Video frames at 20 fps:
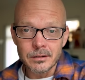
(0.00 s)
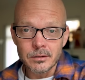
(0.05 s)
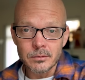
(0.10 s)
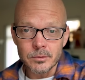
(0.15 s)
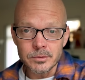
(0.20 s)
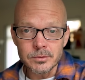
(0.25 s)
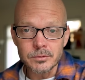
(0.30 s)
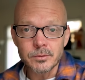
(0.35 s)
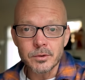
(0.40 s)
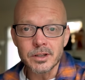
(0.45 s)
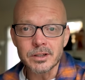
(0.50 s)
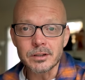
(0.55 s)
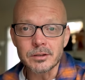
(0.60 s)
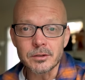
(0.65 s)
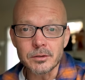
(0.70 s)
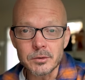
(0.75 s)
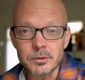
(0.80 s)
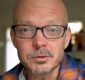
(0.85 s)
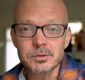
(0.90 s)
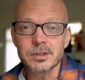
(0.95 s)
was afraid to
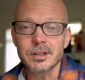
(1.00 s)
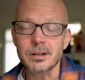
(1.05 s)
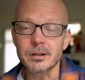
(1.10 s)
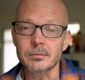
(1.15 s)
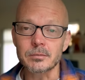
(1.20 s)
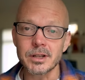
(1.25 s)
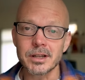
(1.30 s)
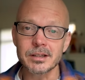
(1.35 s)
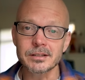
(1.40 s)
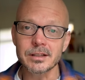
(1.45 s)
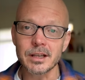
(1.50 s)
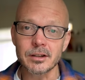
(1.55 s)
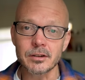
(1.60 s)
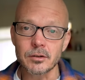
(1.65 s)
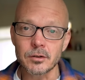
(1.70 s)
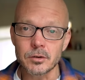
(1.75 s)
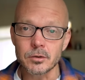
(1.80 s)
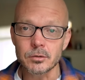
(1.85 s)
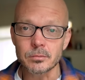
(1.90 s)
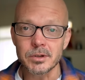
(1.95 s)
lose them because I
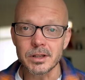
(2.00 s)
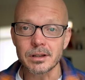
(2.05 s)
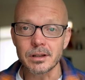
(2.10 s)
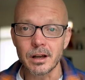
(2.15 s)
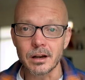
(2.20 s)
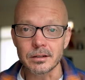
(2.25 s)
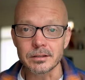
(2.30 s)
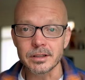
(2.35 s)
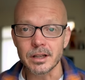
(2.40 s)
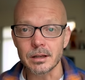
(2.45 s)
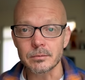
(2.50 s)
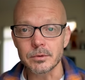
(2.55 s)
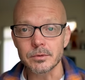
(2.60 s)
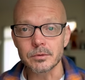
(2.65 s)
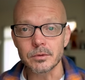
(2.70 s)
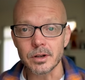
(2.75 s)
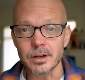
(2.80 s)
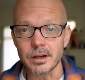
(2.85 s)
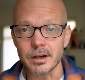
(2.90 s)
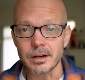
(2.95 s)
knew it would be a long time
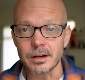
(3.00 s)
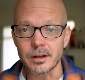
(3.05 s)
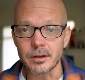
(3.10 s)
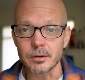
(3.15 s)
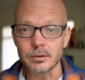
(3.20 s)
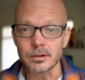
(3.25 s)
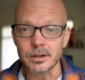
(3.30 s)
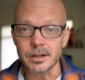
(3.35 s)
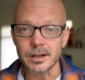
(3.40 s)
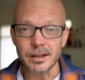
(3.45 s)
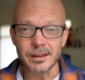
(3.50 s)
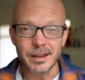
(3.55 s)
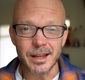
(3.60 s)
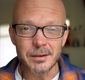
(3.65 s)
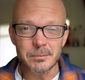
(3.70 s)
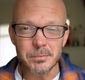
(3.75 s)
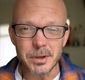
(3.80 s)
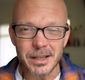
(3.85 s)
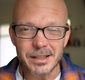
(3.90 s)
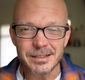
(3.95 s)
before I got another one. And
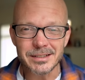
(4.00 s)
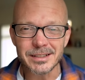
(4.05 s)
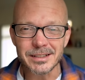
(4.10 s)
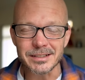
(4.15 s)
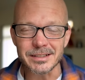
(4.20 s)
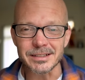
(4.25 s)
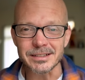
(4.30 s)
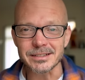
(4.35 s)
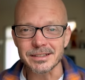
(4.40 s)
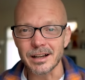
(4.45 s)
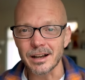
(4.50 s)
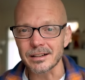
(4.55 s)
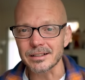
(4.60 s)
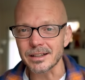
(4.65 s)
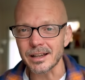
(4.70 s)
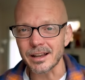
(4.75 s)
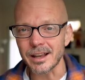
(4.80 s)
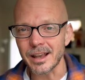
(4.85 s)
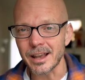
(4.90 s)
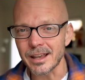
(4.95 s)
that basically
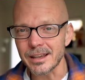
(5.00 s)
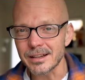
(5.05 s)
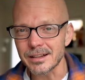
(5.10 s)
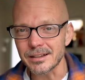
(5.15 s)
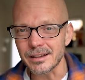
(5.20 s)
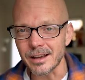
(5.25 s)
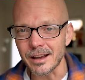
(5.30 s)
sucked. I hated